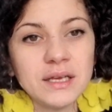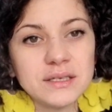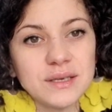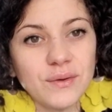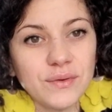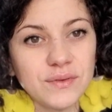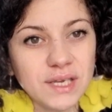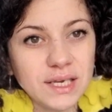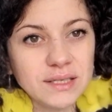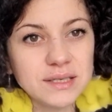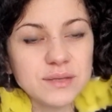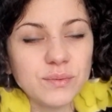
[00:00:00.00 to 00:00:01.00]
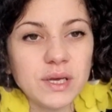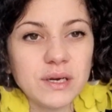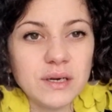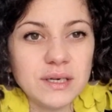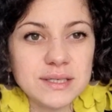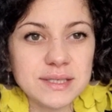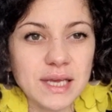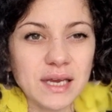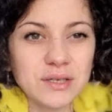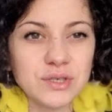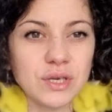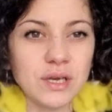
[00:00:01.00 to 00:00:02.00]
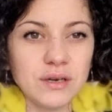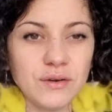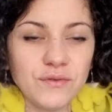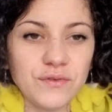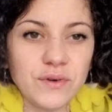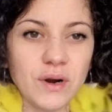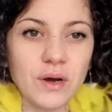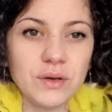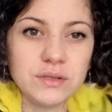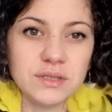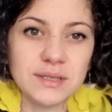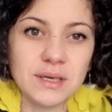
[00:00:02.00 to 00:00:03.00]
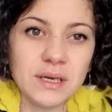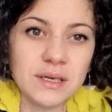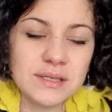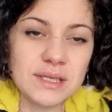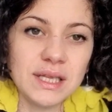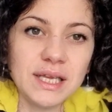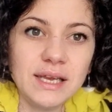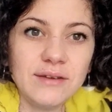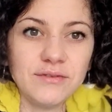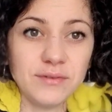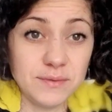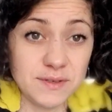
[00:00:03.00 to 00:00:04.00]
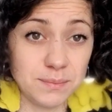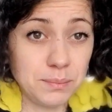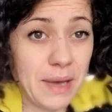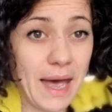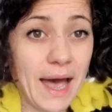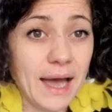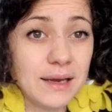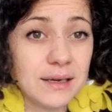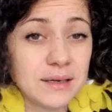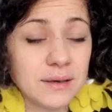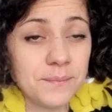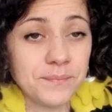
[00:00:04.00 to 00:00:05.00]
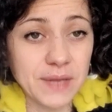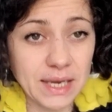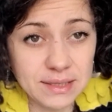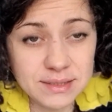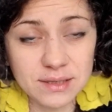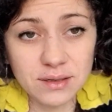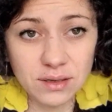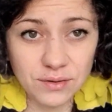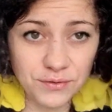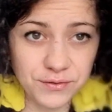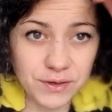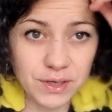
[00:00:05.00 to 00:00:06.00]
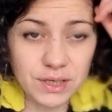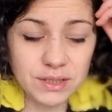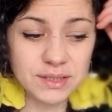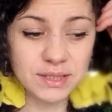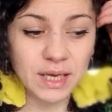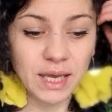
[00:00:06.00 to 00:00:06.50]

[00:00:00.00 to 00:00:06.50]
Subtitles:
So think the sweater in section, front, sleeves, back as a first,